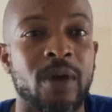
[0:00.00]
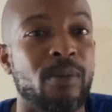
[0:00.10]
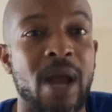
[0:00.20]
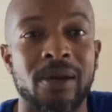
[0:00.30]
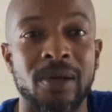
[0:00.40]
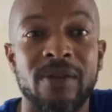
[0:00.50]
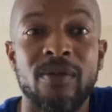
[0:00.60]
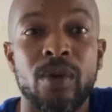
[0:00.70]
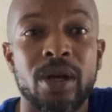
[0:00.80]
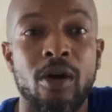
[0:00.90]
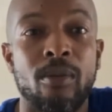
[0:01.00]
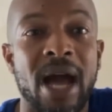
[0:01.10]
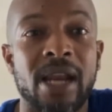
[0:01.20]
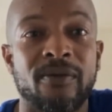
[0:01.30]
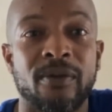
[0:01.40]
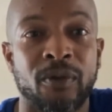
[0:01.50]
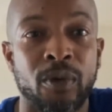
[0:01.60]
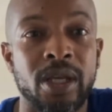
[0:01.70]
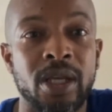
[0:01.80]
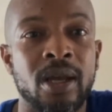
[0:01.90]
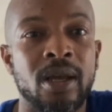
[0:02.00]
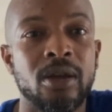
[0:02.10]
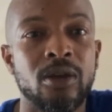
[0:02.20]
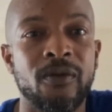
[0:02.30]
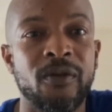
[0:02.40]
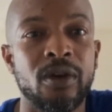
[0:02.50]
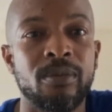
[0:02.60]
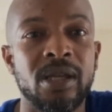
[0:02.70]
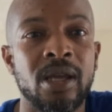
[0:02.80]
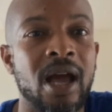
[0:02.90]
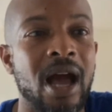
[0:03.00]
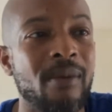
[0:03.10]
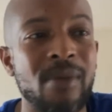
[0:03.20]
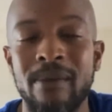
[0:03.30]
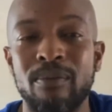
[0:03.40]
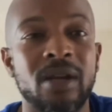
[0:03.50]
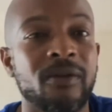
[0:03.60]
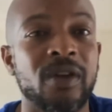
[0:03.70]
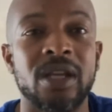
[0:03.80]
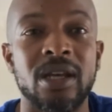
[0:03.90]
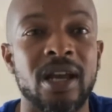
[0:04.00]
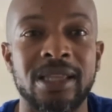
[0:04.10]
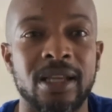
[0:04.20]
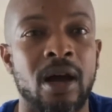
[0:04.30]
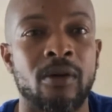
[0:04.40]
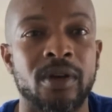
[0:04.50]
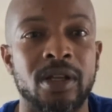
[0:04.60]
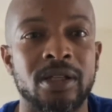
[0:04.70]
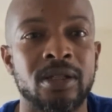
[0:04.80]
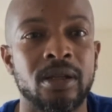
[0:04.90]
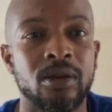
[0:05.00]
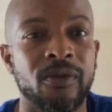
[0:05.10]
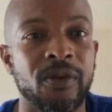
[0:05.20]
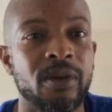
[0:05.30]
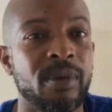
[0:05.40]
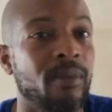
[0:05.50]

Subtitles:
I'm not living with nobody for free. You feel me? I'm not benefiting nothing off of this. You feel me?